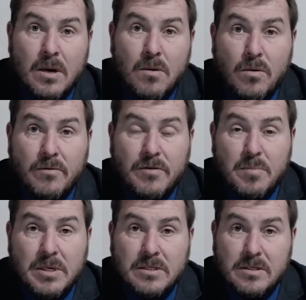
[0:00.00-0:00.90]
all of the
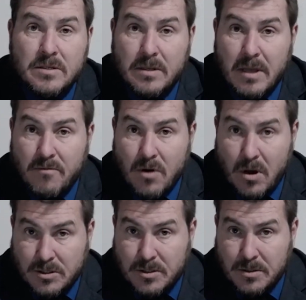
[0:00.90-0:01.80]
business that they've
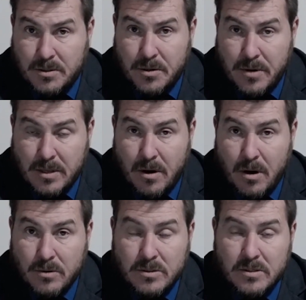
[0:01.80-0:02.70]
lost during the
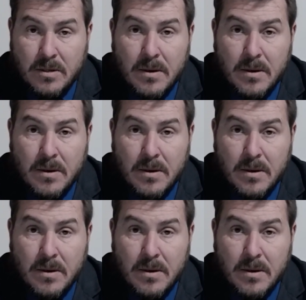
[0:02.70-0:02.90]
hoax.